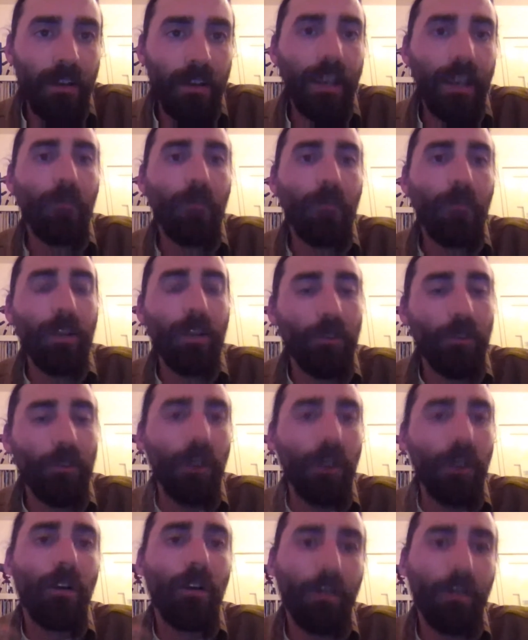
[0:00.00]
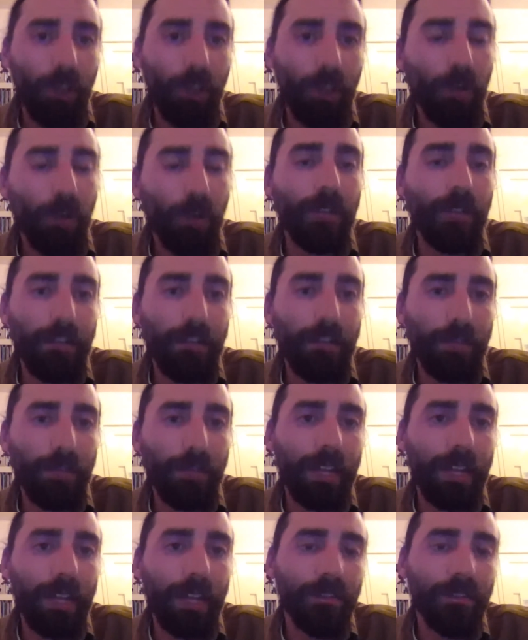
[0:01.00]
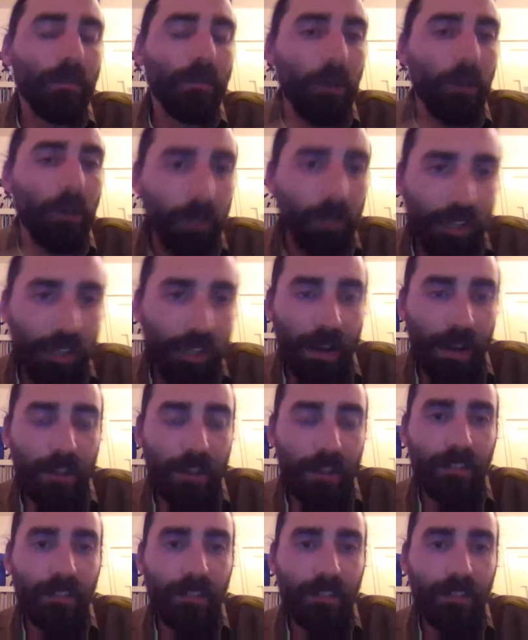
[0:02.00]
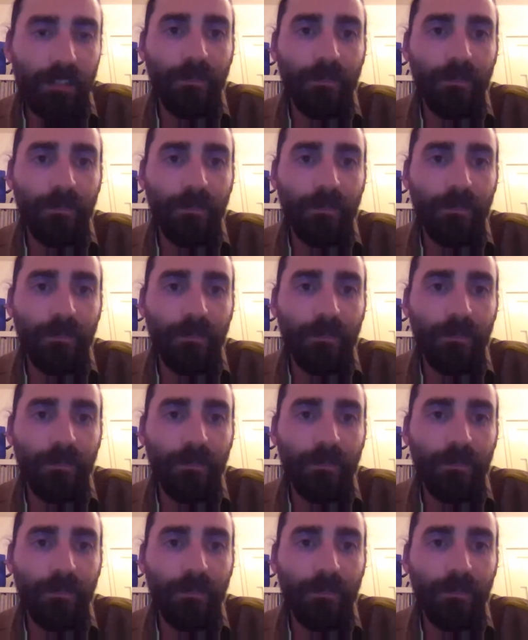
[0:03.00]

and we grow our local native plants from local genetics.